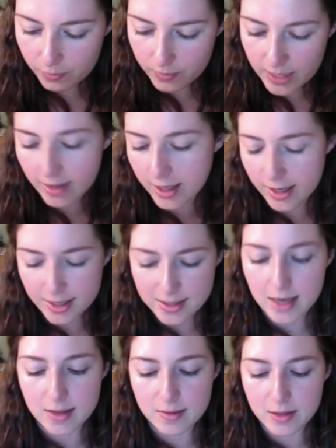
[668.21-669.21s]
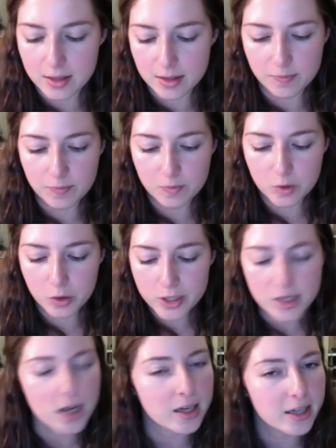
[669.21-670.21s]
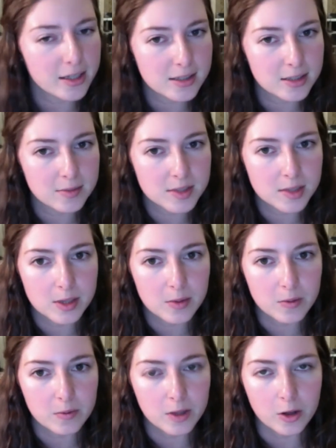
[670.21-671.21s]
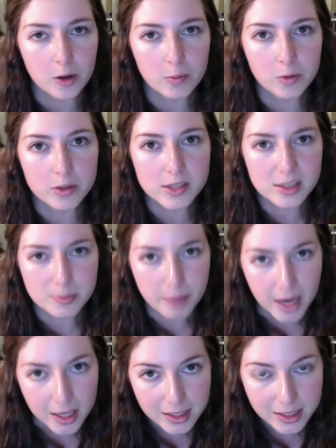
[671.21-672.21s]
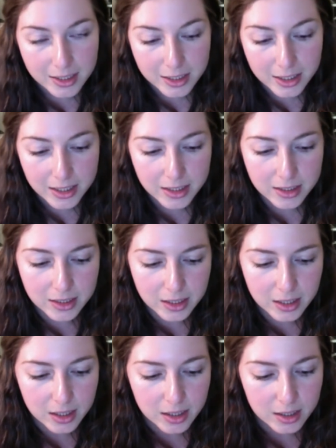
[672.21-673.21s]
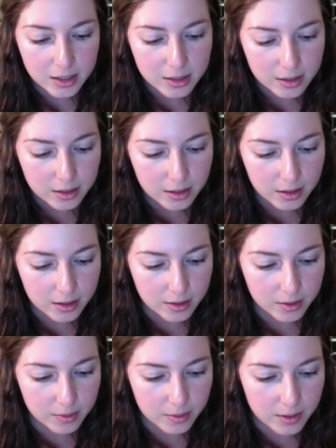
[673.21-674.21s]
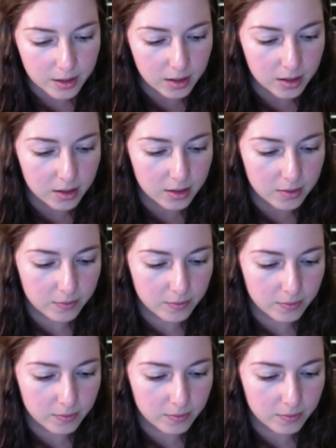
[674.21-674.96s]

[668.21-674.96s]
like I said, the Kuretake seems to be a lot more sparkly looking. The